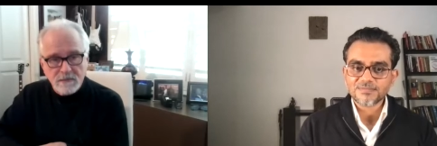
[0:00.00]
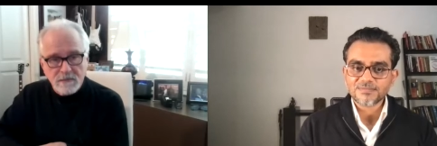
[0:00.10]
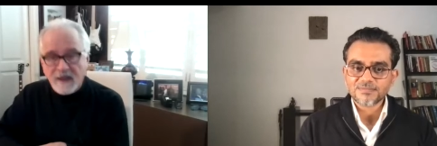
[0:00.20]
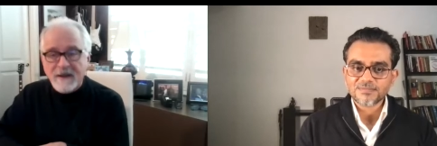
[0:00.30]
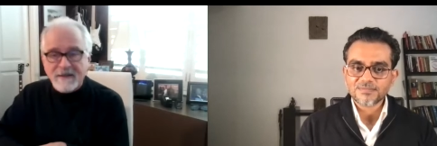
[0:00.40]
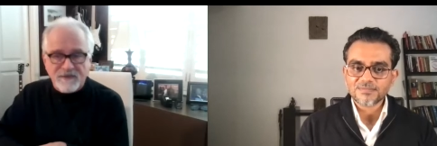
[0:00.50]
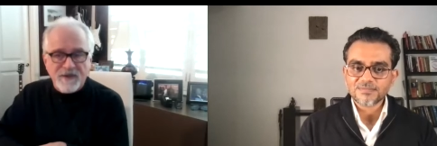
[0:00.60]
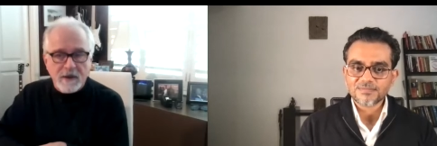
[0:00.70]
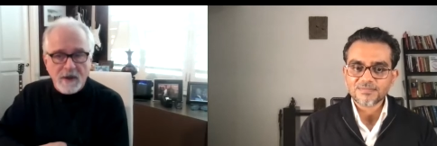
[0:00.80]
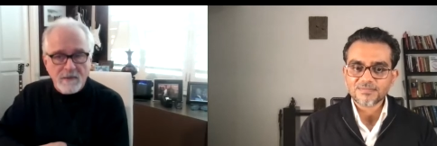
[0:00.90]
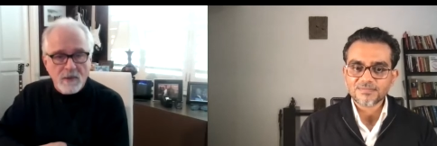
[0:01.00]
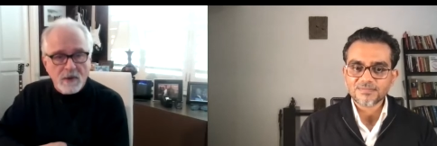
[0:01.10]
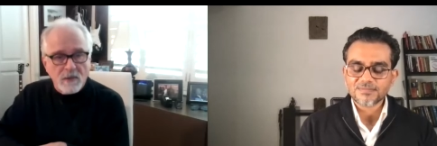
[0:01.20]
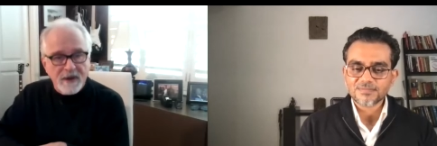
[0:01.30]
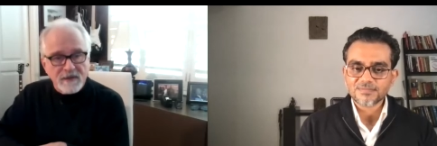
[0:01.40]
Speaker 1: then let's figure out more
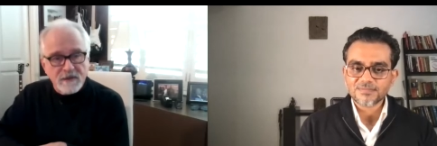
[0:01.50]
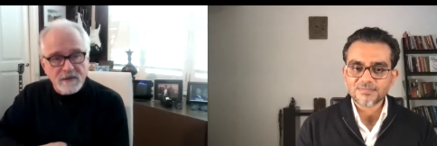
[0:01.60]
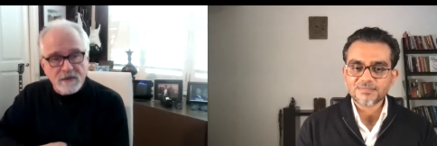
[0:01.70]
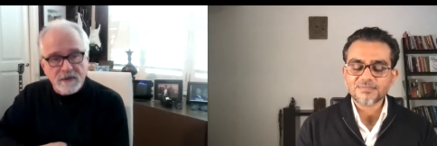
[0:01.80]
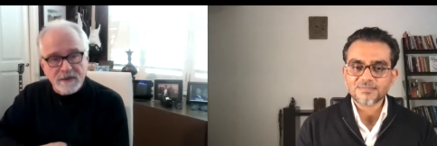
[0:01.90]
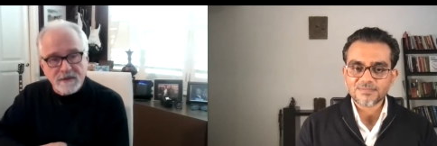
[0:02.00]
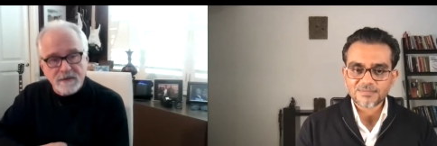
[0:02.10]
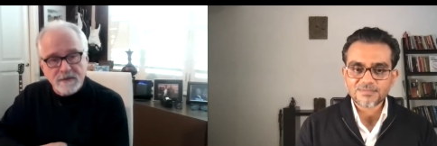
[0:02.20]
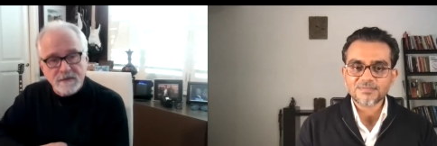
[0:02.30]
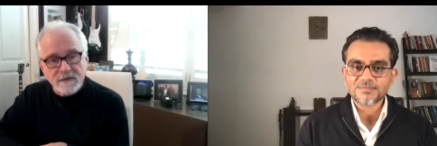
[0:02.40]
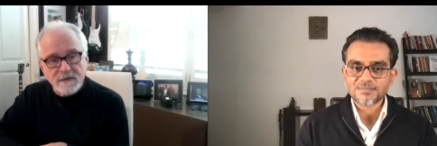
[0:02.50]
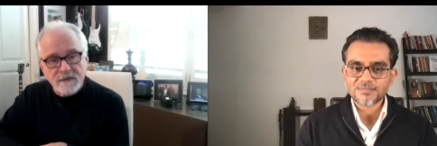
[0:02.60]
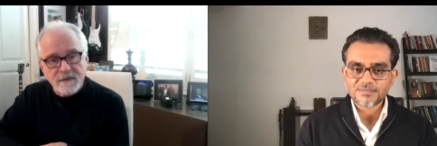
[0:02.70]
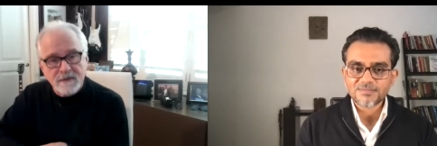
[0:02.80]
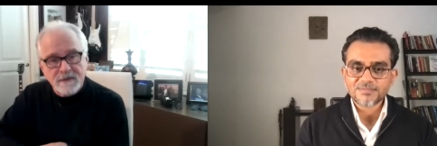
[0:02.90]
ways to do it.
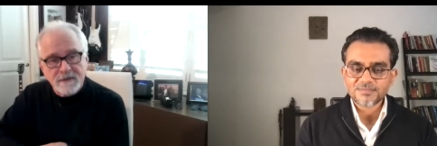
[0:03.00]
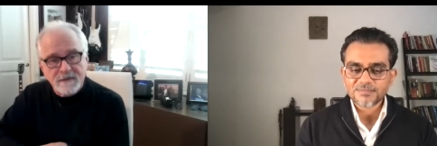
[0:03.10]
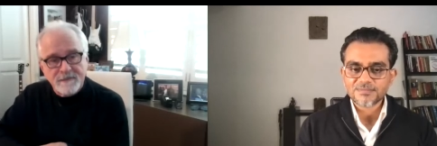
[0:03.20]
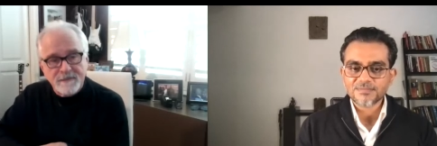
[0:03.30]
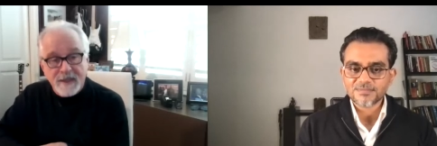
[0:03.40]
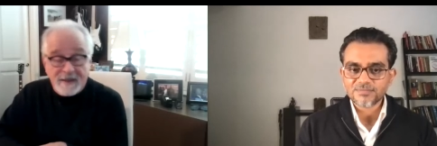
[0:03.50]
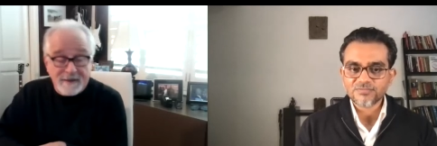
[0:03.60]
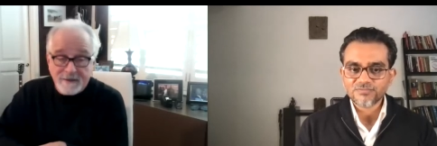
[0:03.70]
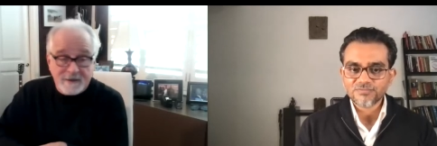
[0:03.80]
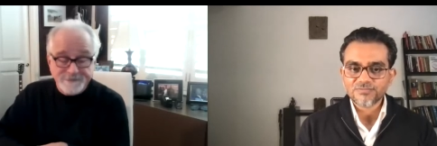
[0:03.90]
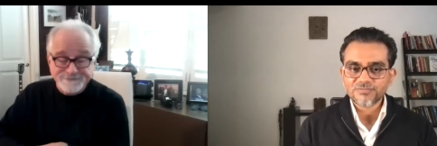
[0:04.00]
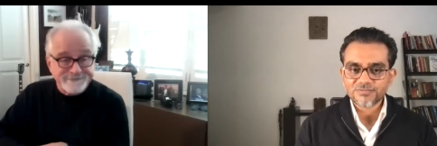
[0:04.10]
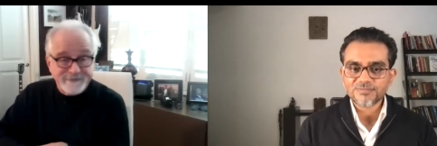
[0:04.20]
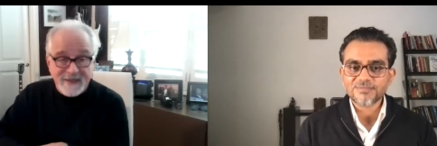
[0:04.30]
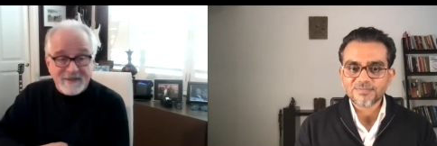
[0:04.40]
I, you know,
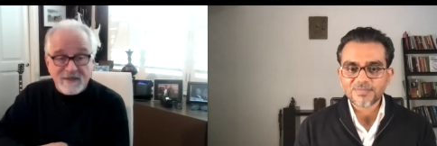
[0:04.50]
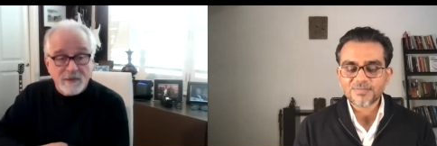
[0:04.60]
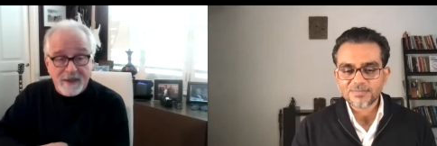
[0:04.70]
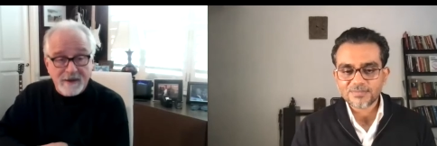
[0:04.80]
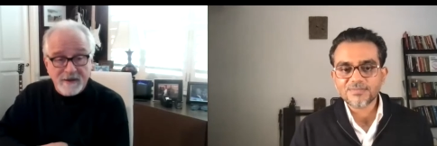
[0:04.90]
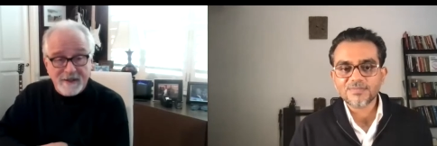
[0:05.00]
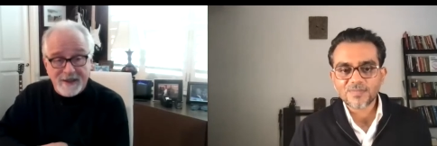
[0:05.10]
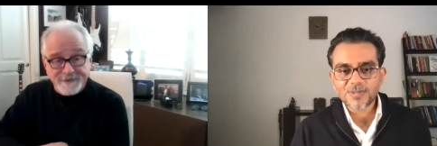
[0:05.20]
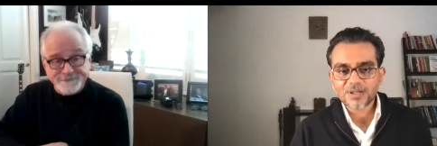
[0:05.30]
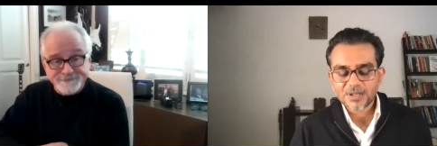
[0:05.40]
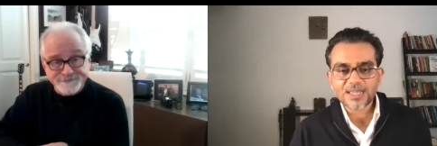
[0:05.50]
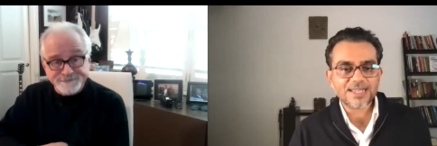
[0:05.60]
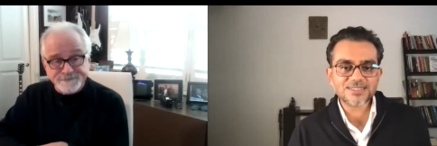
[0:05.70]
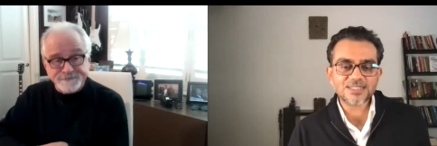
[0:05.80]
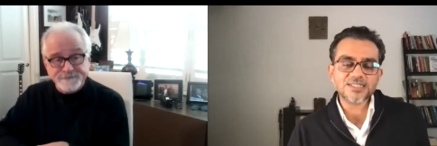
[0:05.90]
that's the way I look at it.
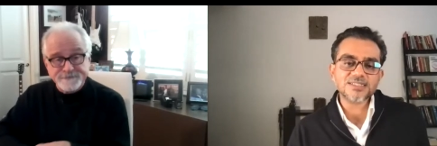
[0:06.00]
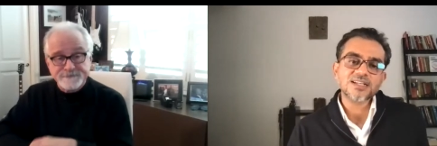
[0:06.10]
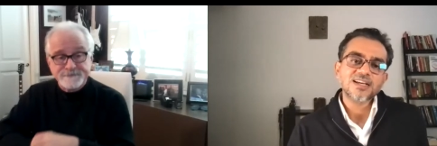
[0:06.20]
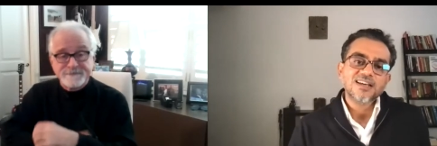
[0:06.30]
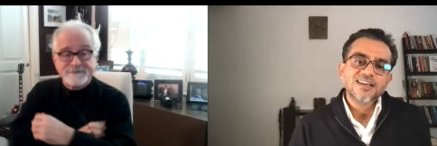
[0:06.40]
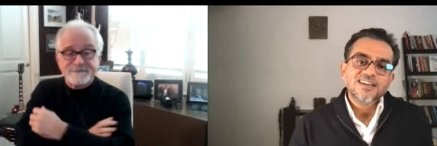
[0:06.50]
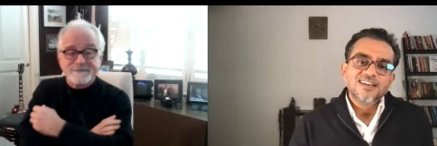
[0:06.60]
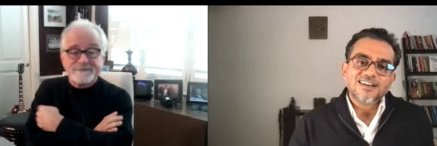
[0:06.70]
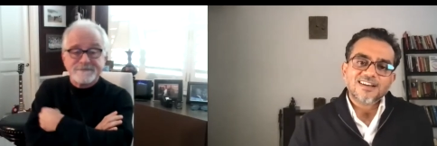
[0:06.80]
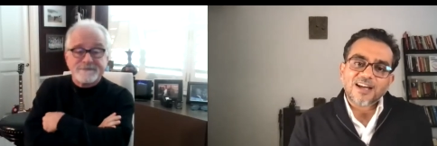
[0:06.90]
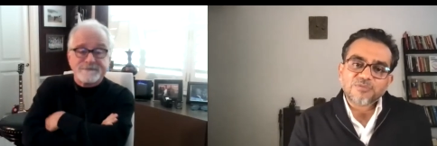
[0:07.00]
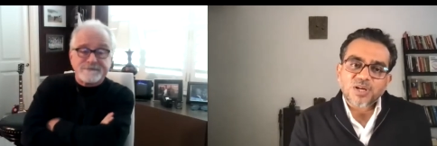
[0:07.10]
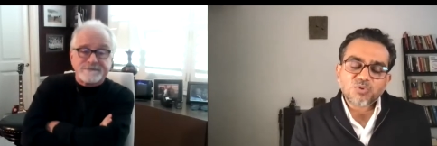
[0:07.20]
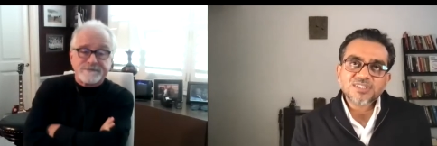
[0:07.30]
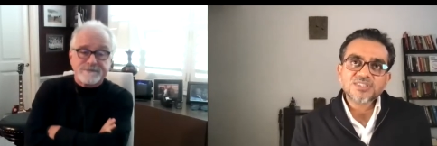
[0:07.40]
Speaker 2: Excellent. Uh, I,
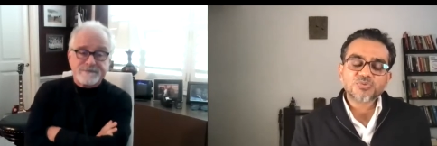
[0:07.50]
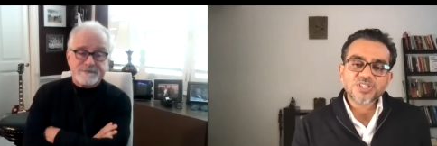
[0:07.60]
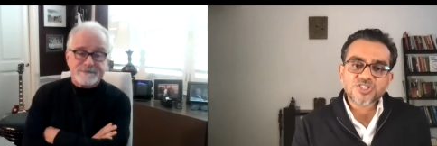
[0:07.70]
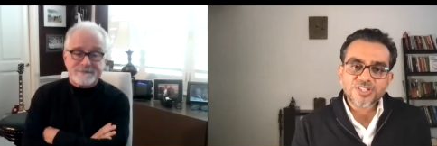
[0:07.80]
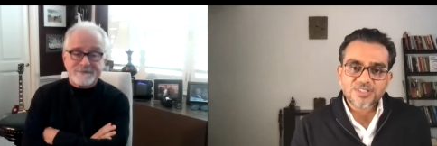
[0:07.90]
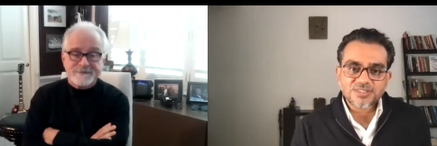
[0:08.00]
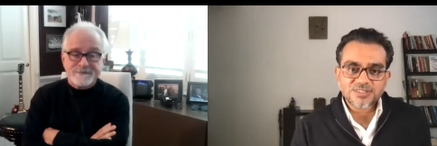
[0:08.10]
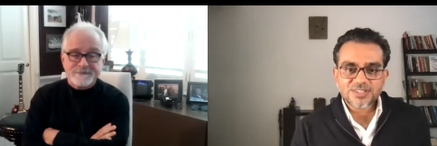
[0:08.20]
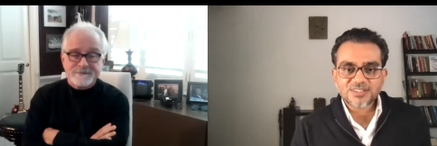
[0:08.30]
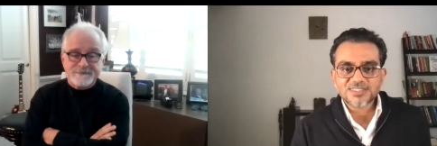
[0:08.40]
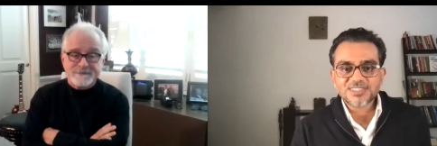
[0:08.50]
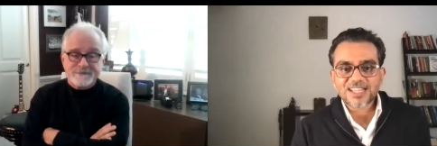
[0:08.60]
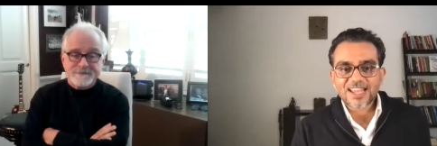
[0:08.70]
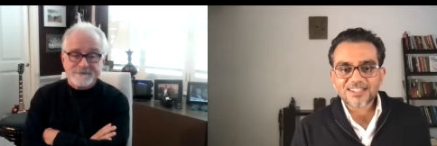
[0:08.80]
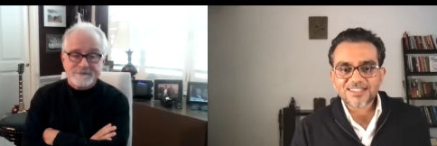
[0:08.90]
I want to switch gears
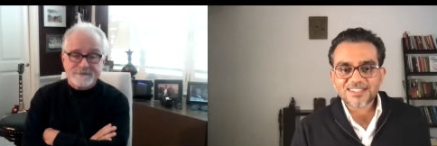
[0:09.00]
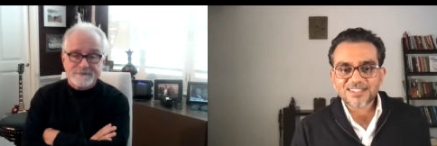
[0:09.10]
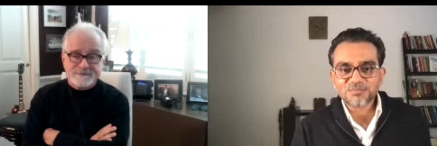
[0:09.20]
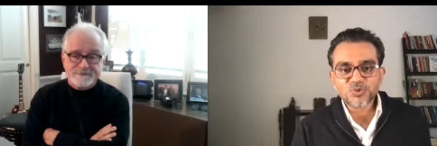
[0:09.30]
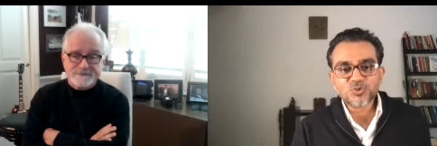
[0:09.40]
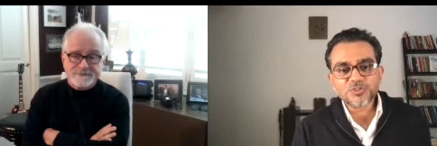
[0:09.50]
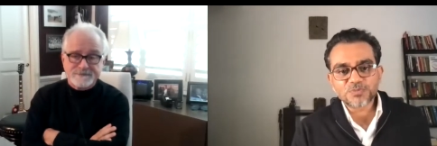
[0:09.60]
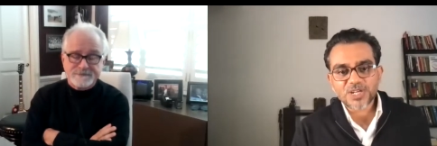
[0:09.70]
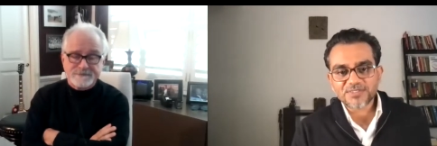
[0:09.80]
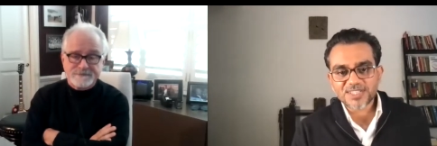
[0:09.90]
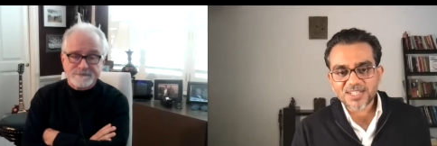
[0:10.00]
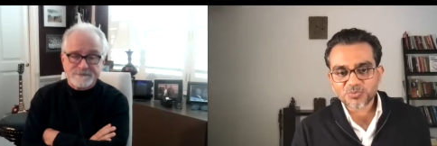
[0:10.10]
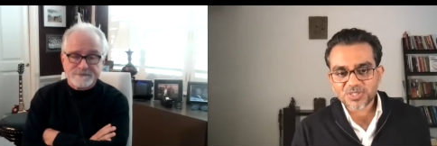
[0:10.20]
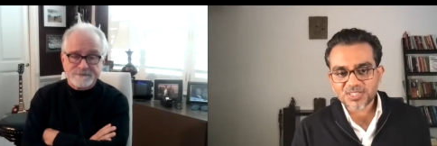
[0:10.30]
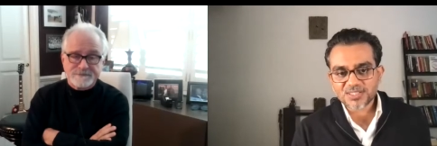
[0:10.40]
and uh, move to private
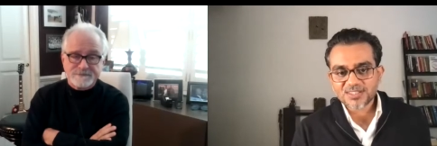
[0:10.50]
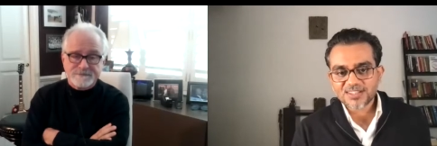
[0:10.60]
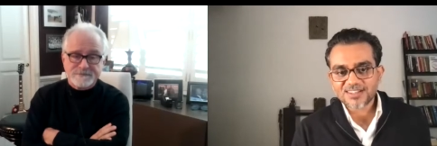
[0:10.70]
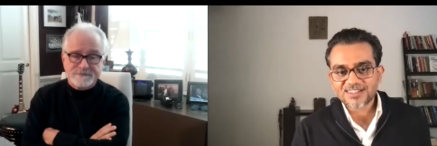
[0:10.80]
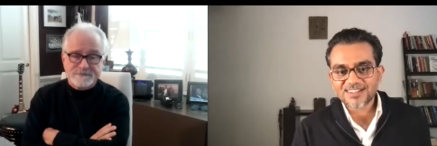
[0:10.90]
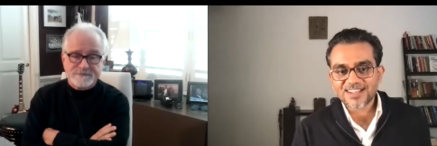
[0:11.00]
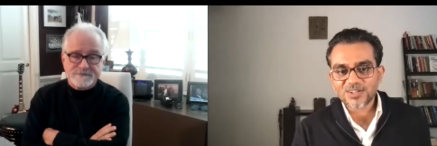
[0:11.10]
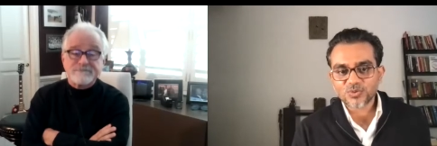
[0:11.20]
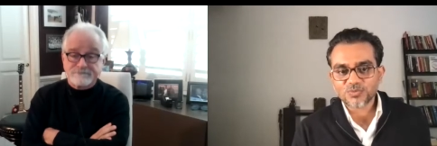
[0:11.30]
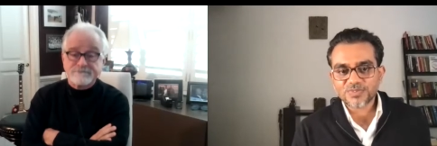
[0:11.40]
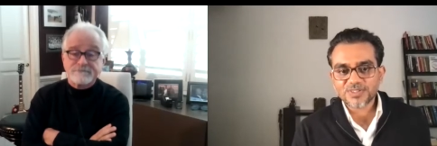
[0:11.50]
equity. Uh, now,